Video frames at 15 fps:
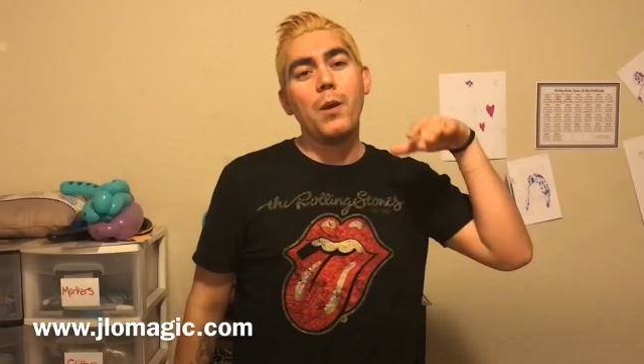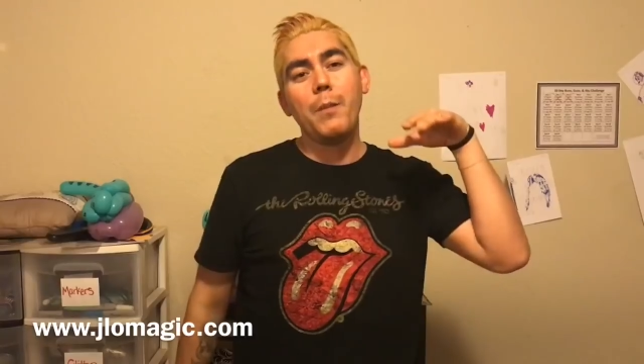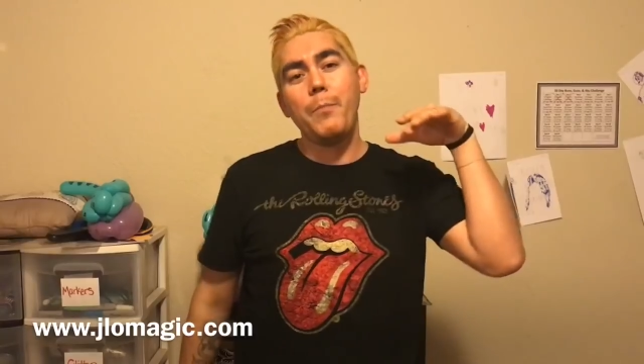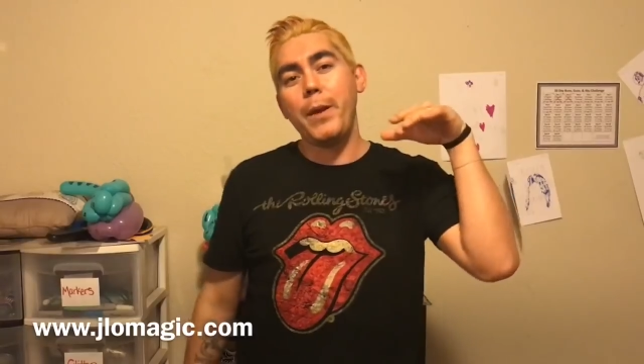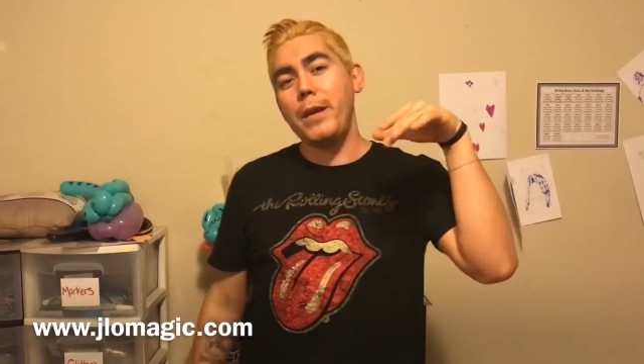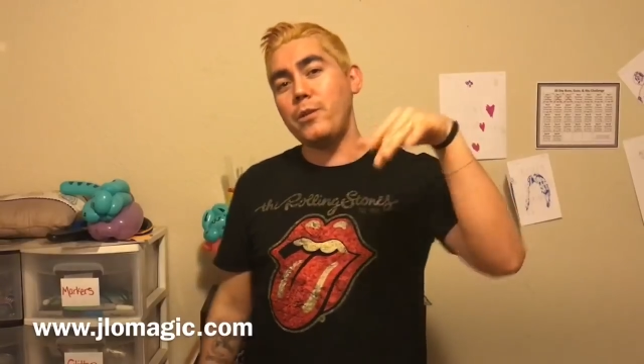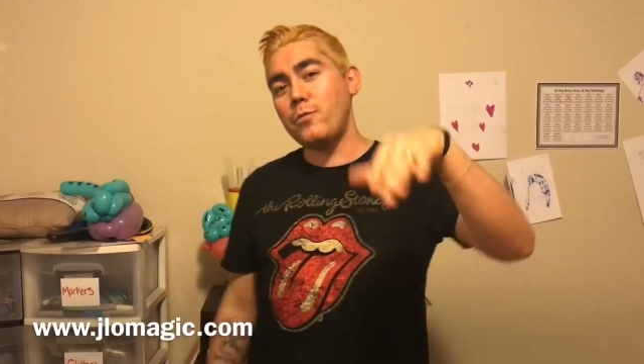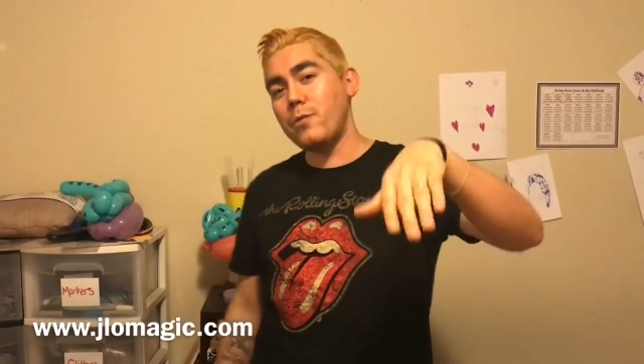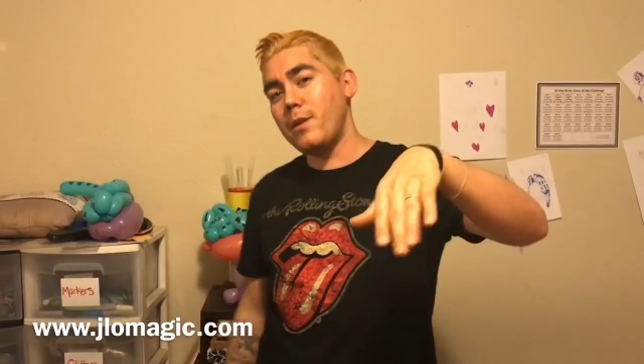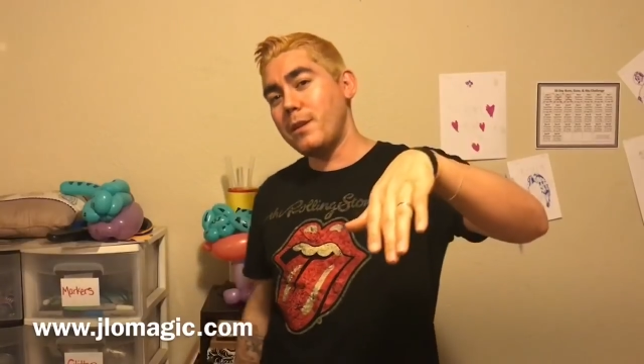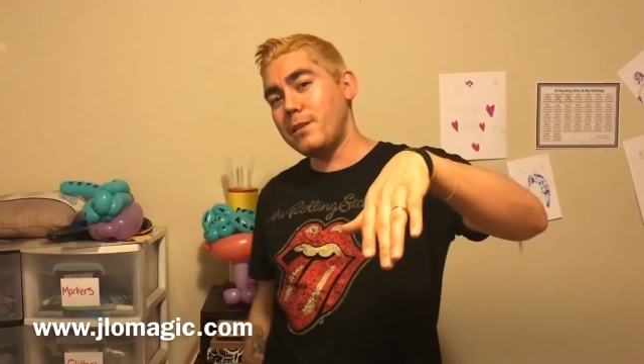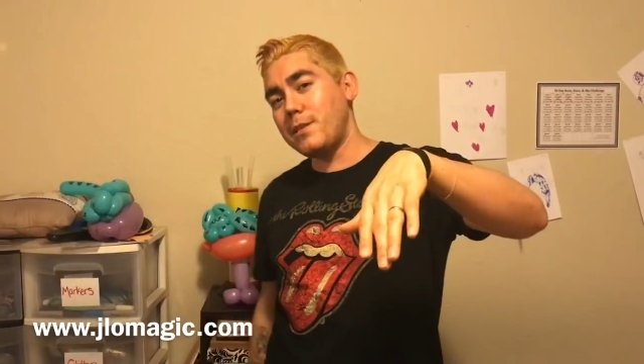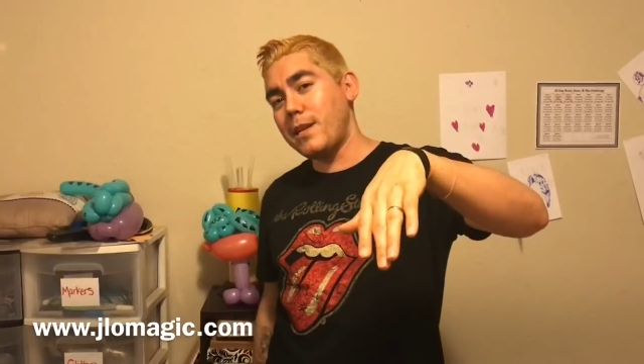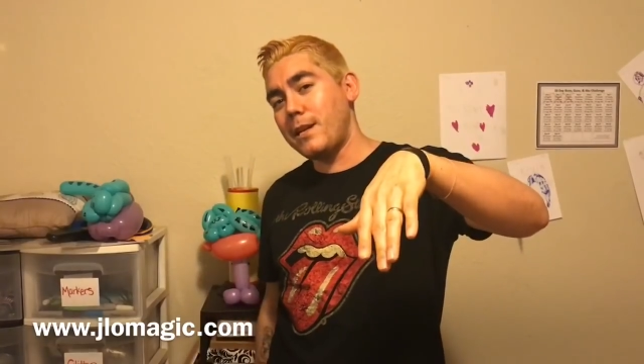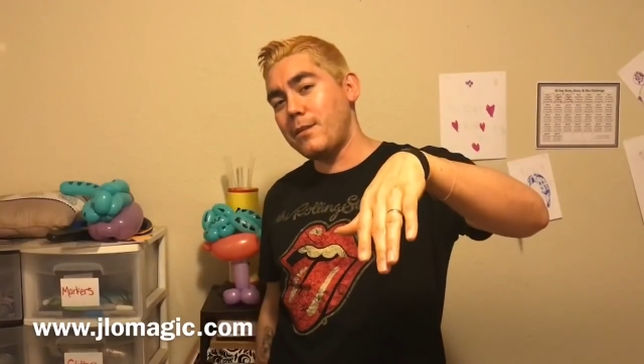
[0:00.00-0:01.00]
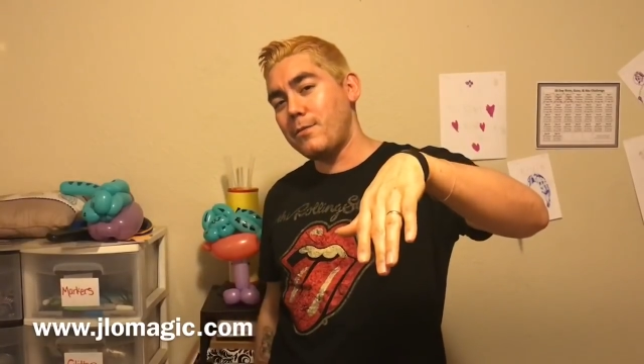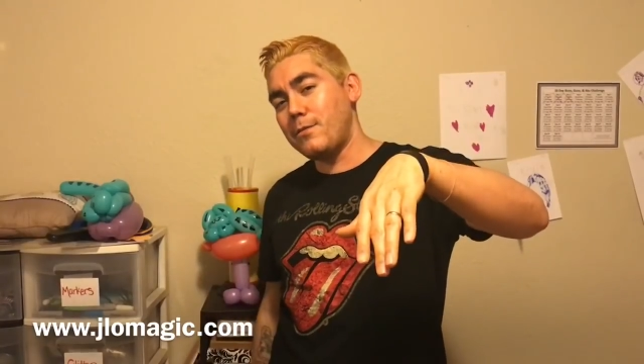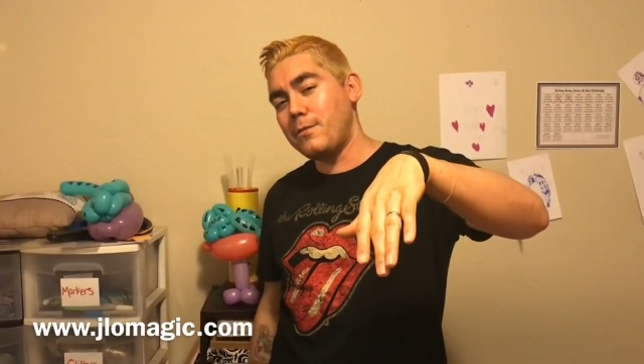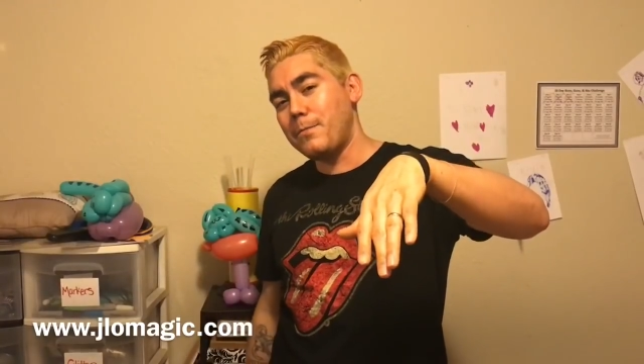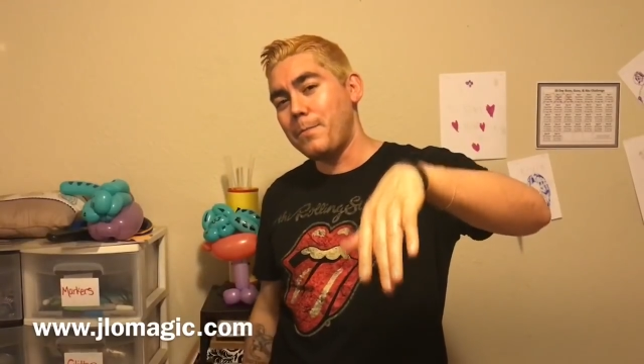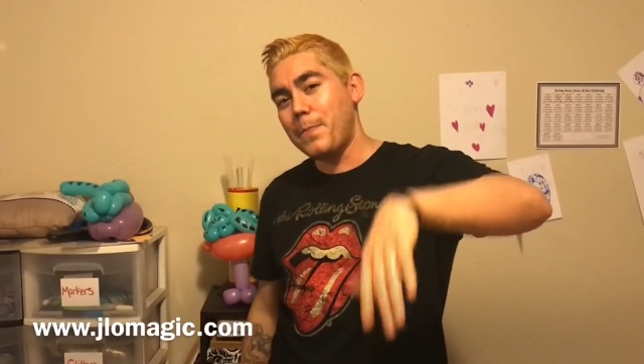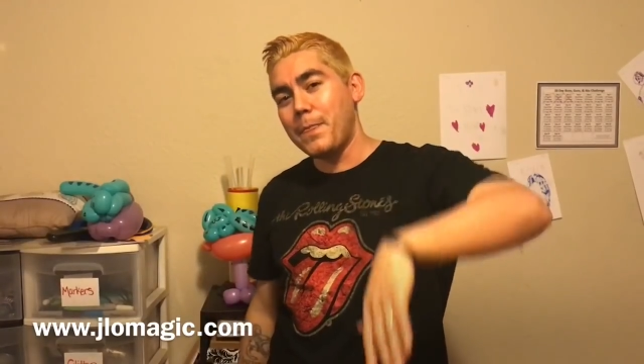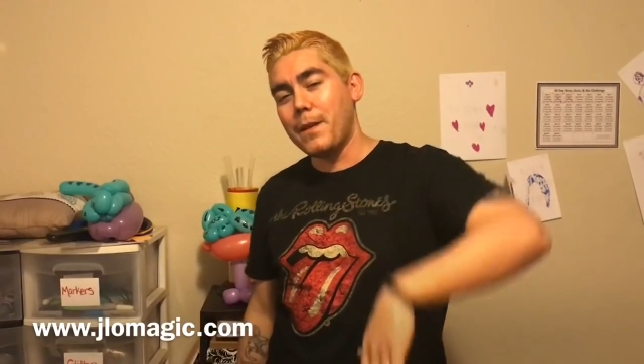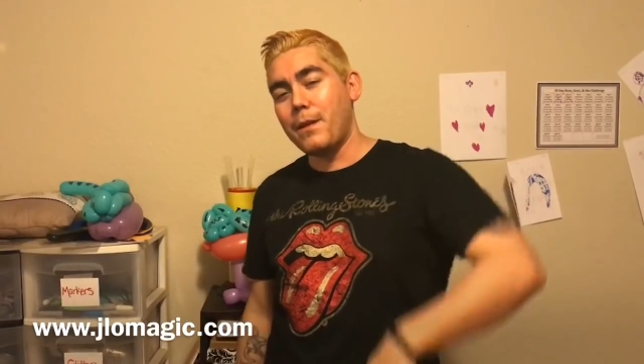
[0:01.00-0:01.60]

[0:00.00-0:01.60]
my Patreon channel,